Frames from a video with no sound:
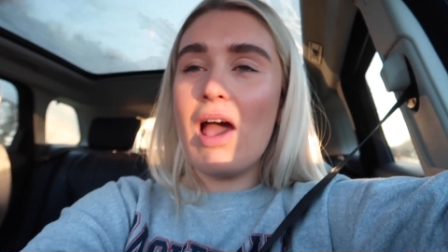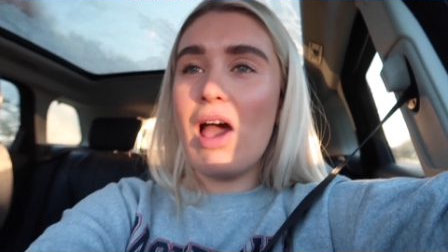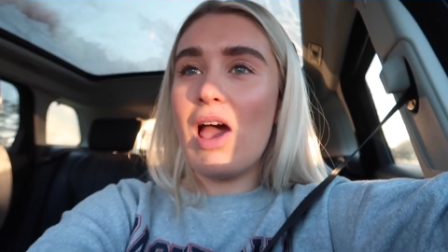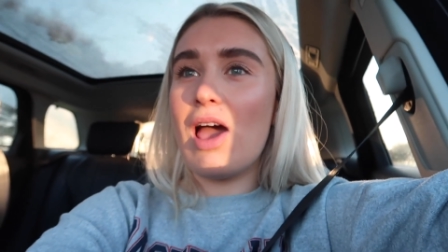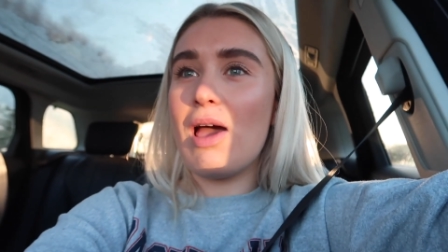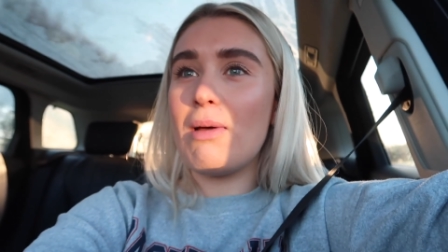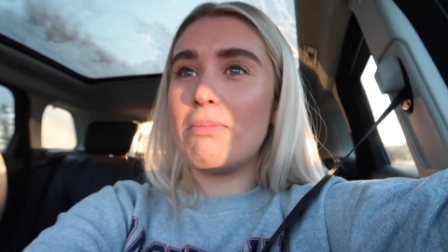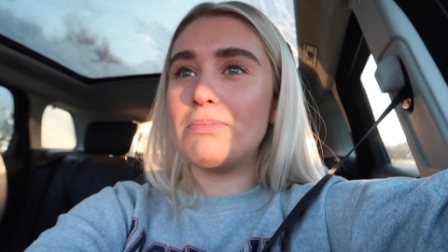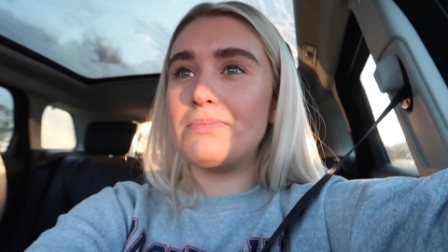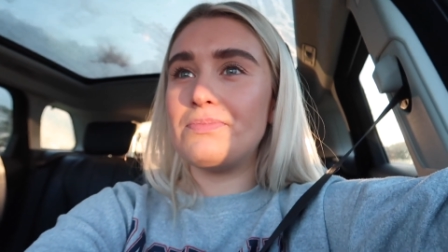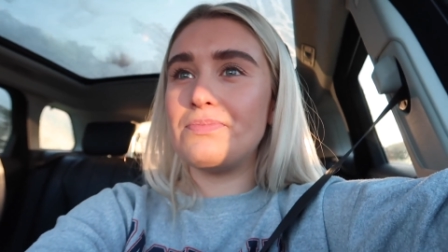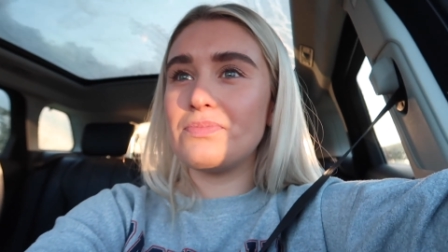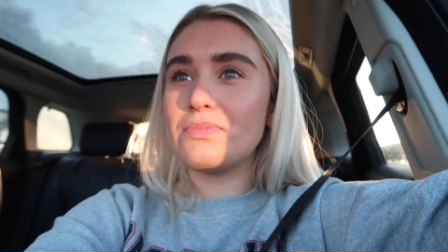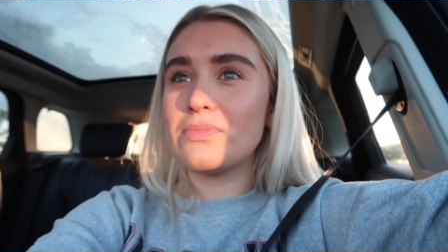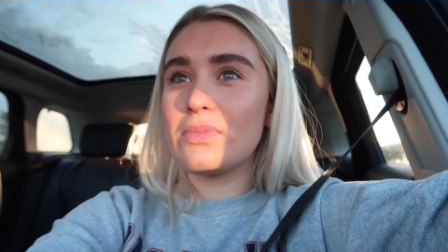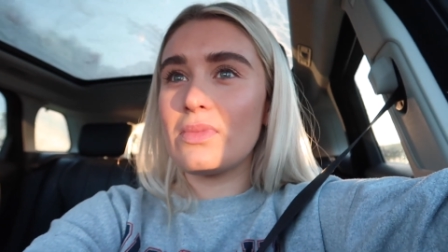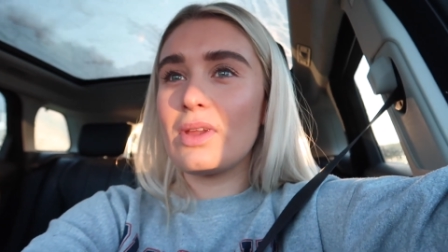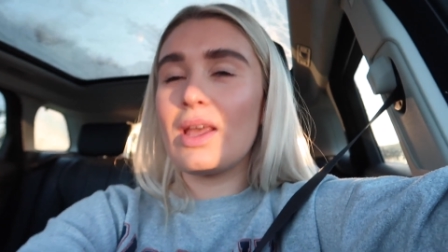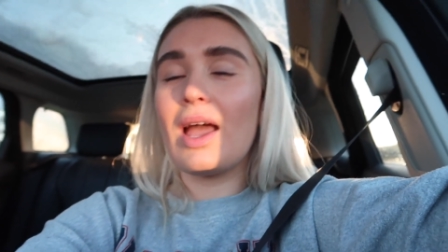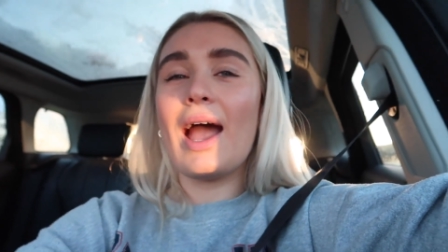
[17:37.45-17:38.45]
Um,
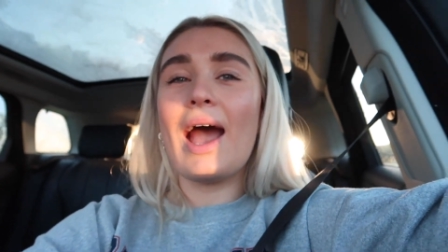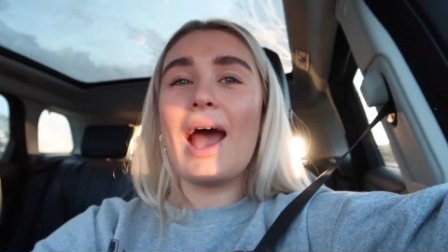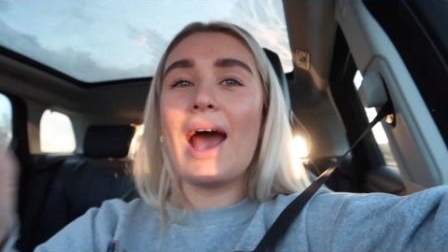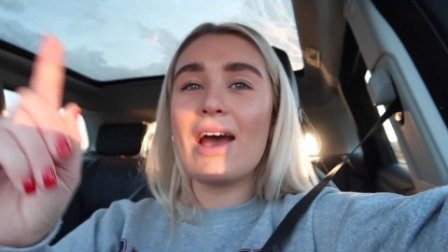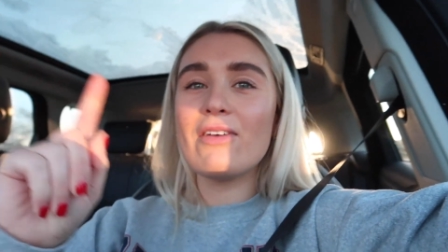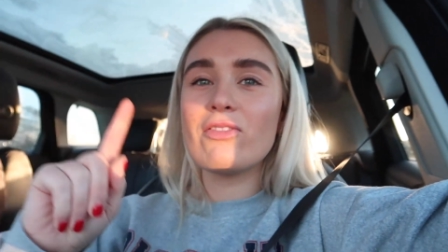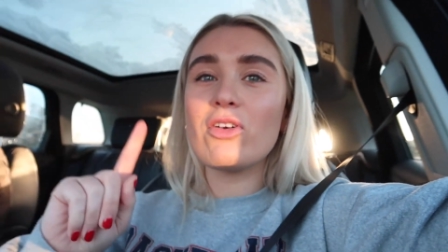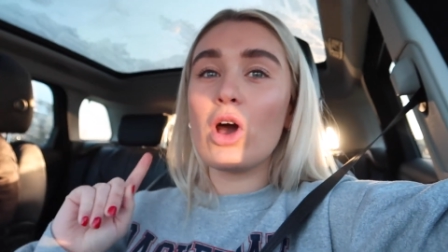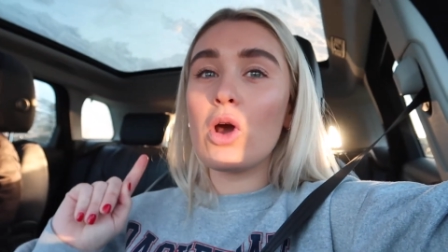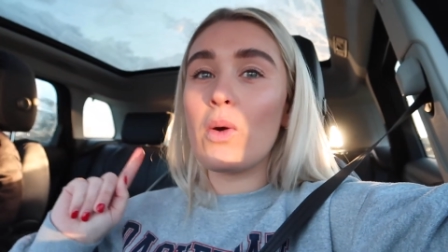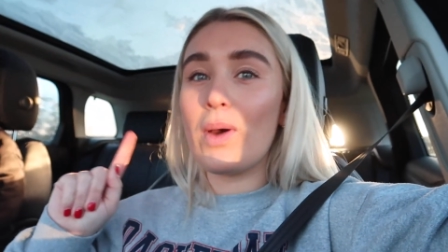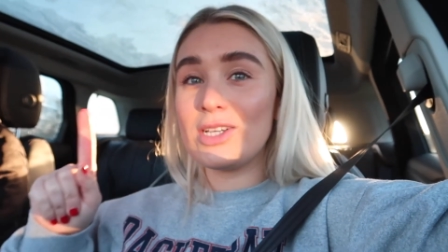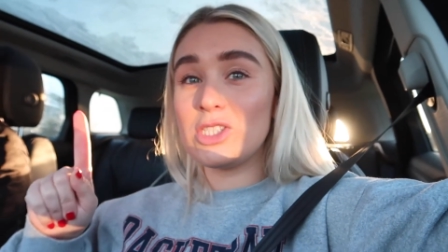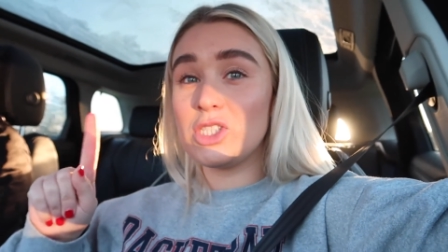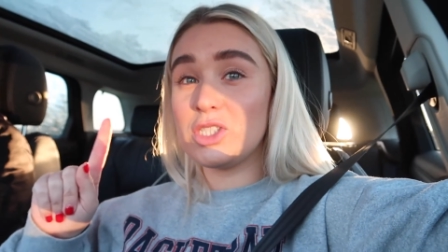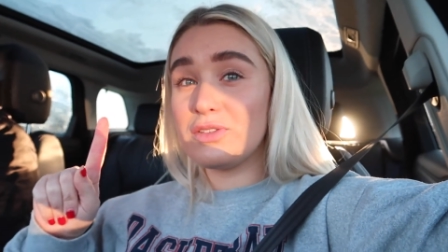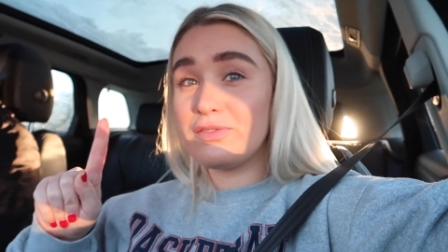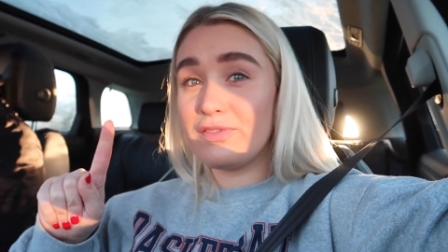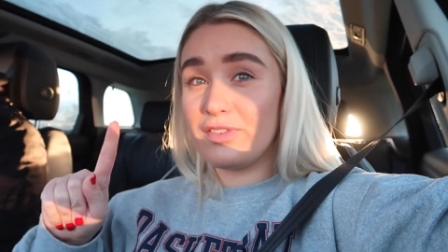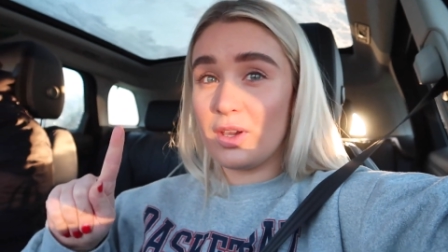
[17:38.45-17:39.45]
I've got a
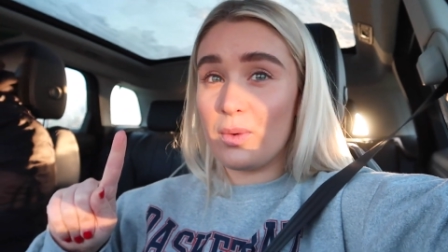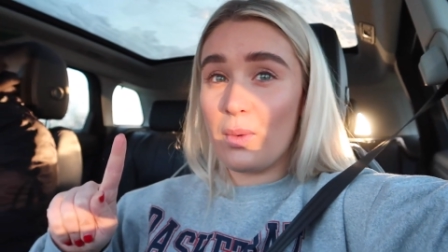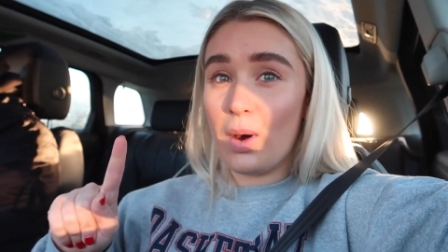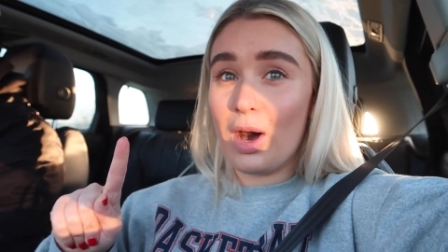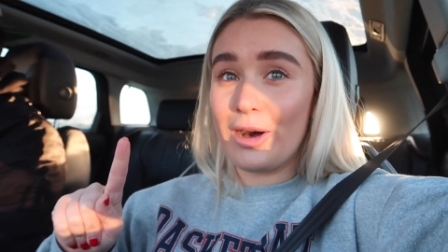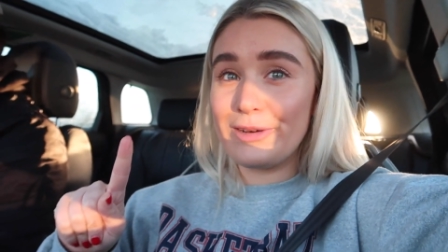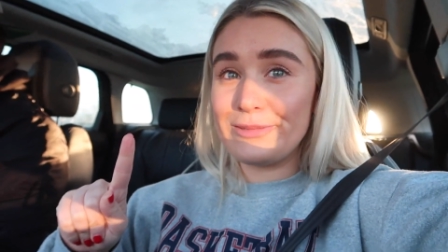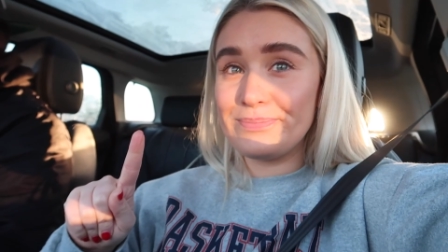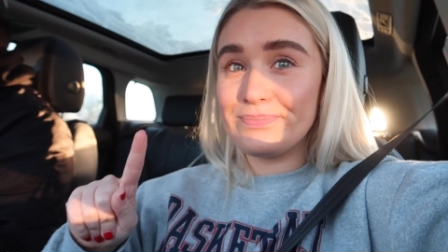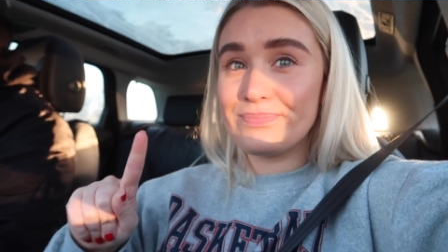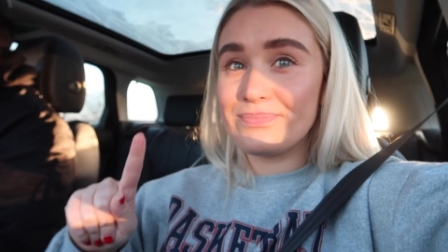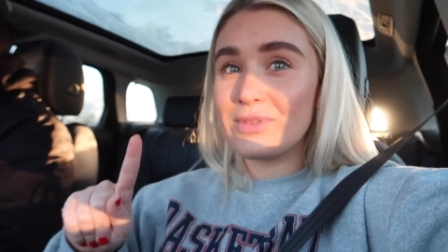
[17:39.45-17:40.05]
question for you all.